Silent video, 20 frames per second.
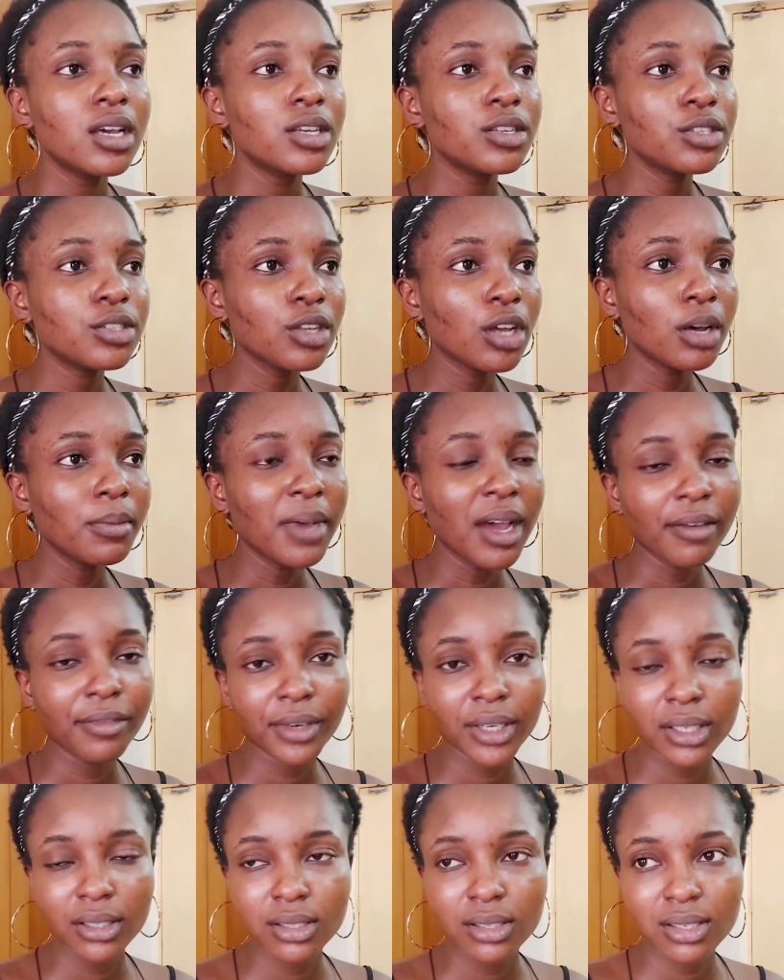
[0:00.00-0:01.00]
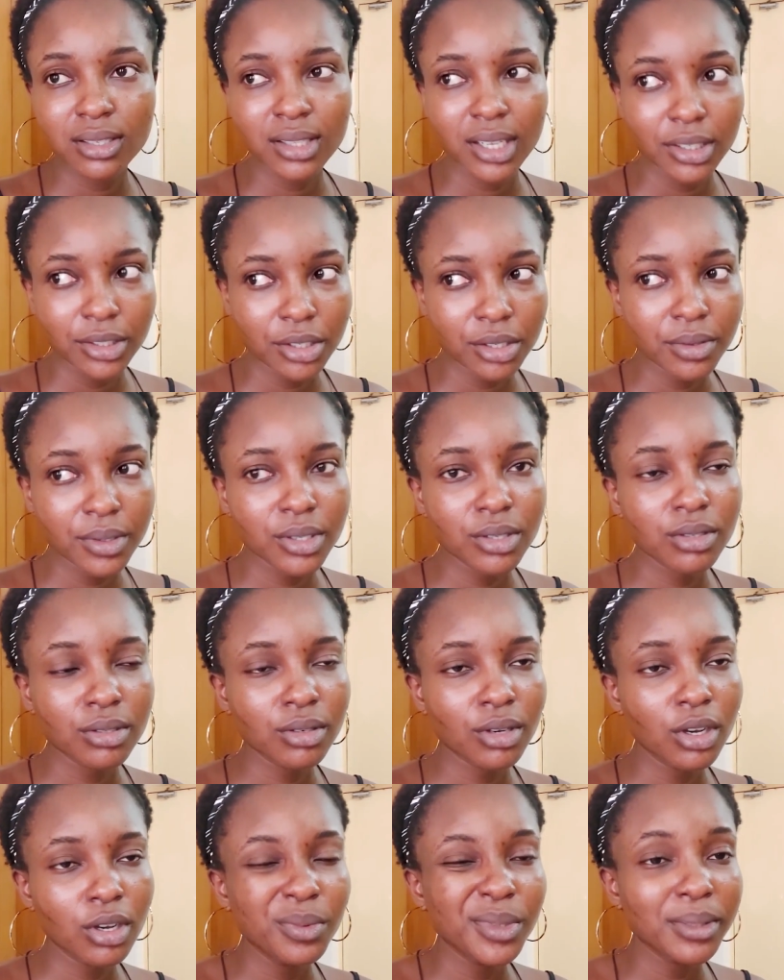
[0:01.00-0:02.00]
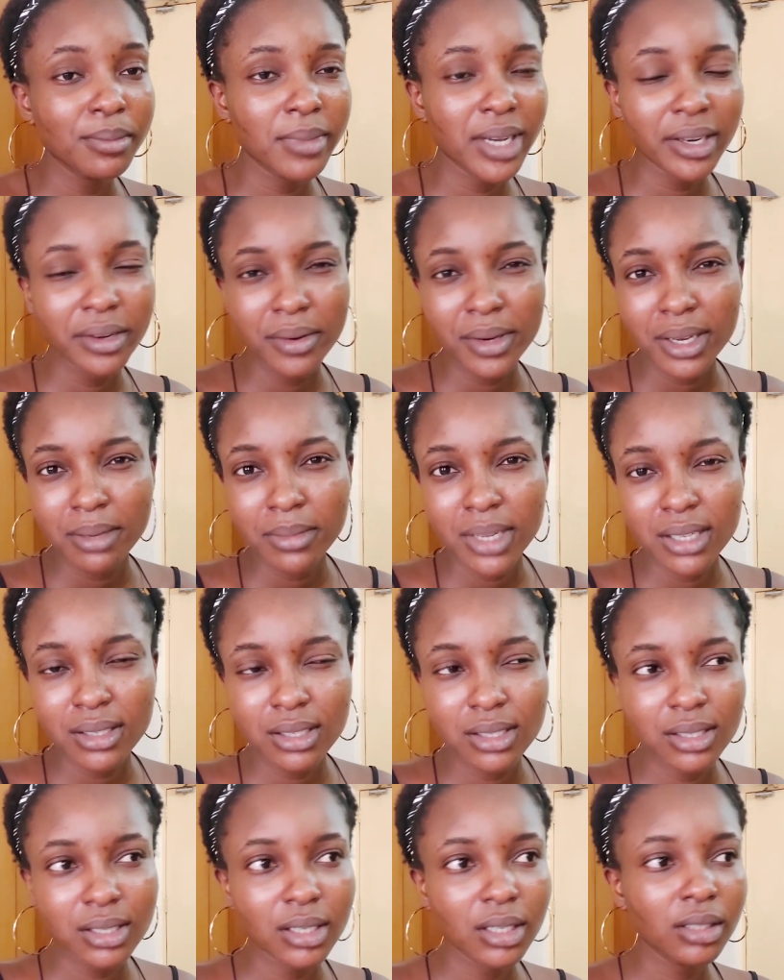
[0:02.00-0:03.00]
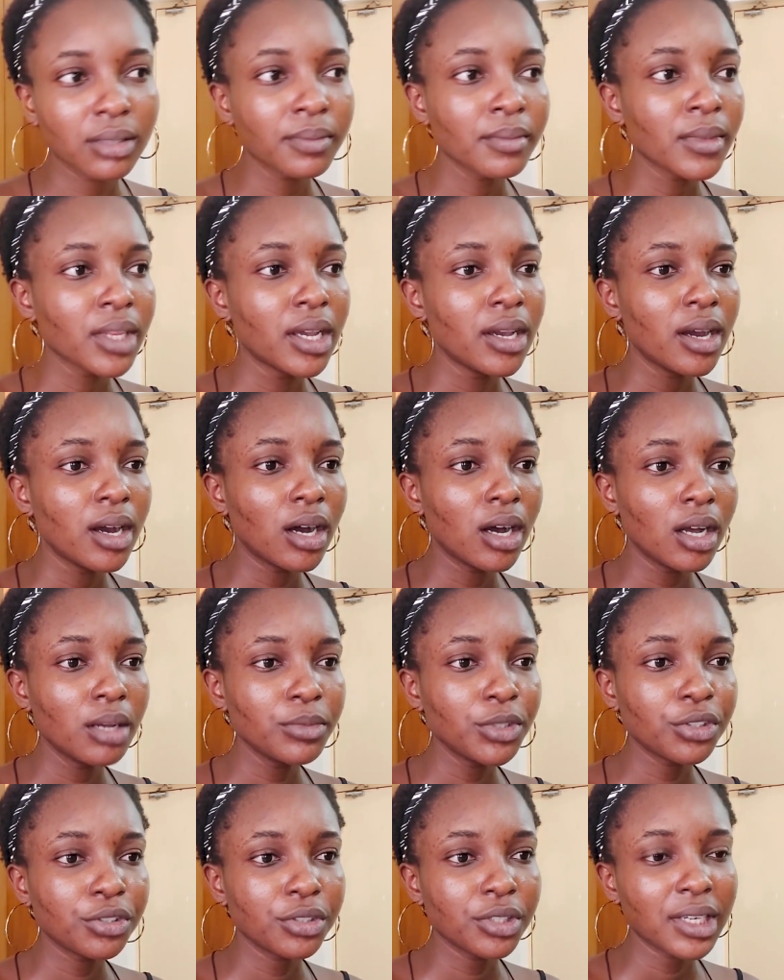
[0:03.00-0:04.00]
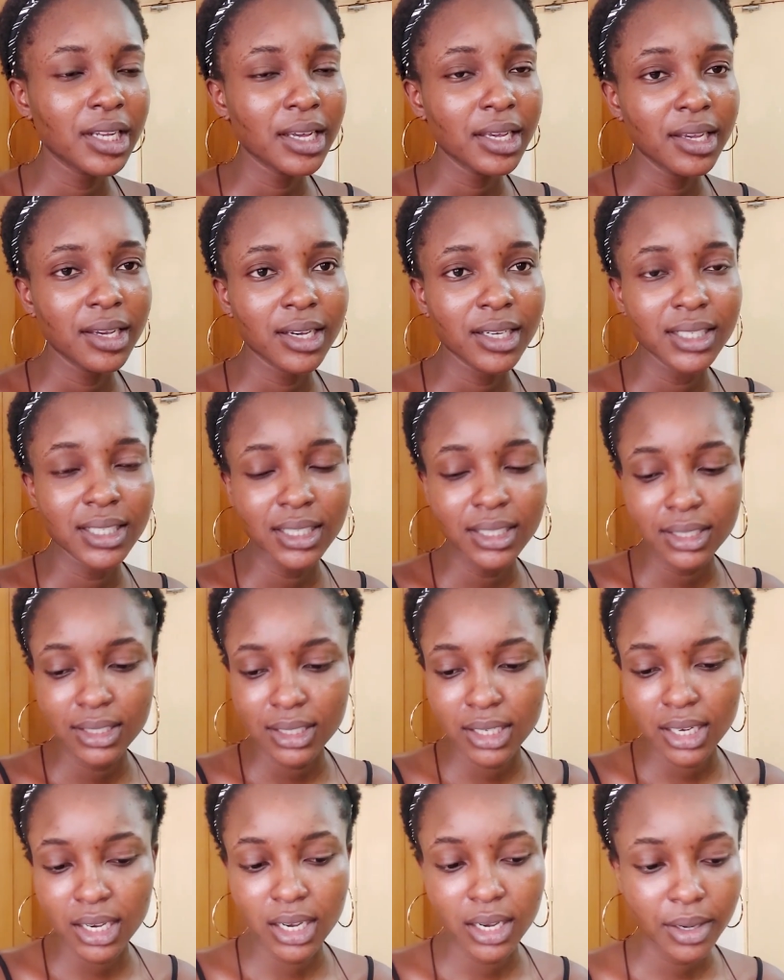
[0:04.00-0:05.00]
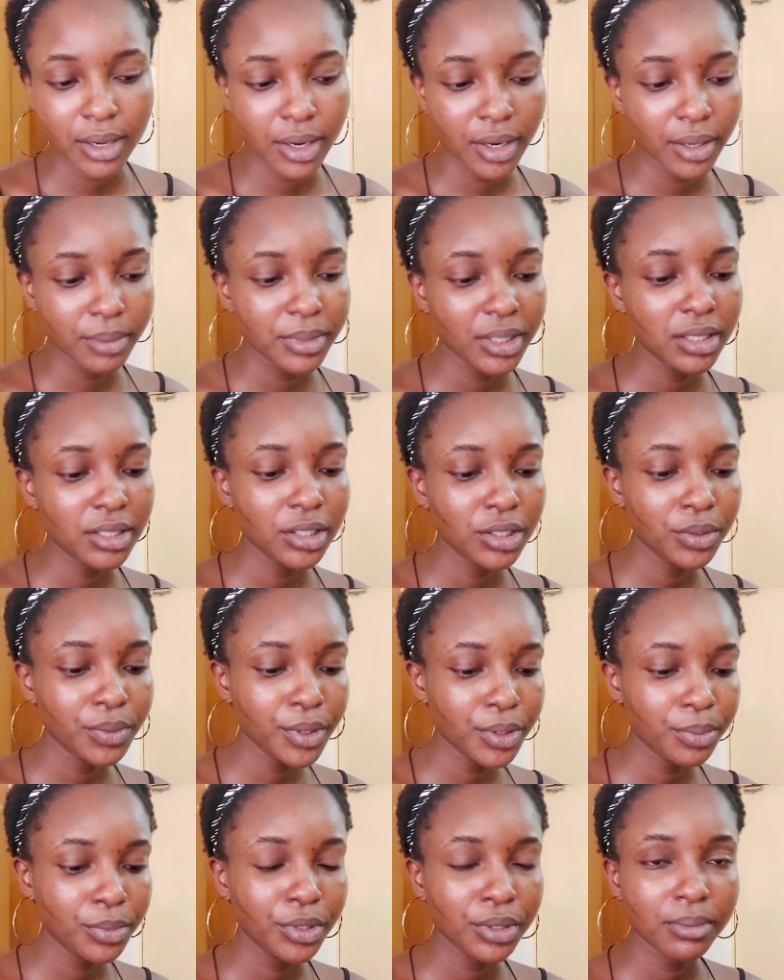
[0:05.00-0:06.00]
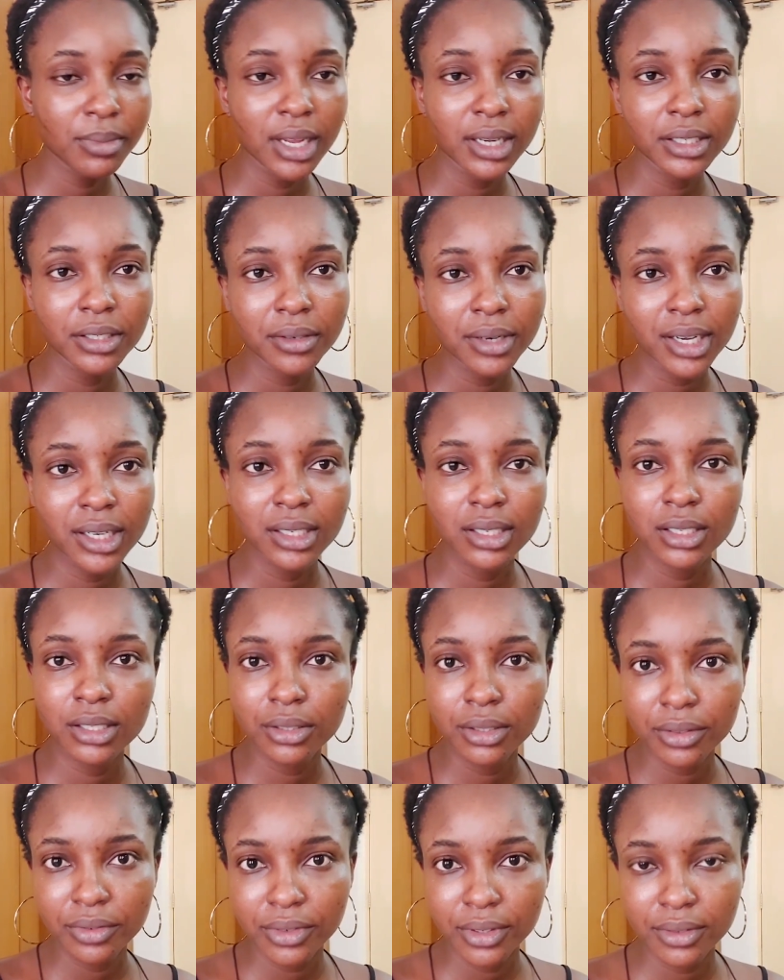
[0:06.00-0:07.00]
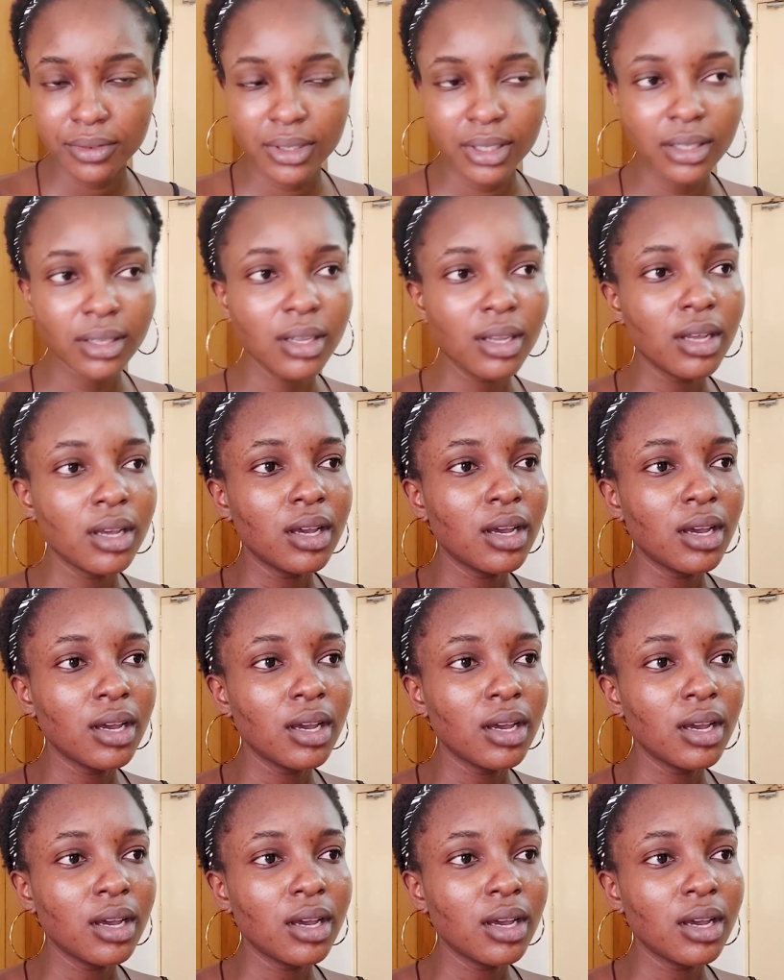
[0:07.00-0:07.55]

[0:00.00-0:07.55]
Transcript: Some Africans, Nigerians, to come with Malaria Medicine. You should know that here in India, they deal with both malaria and dengue fever.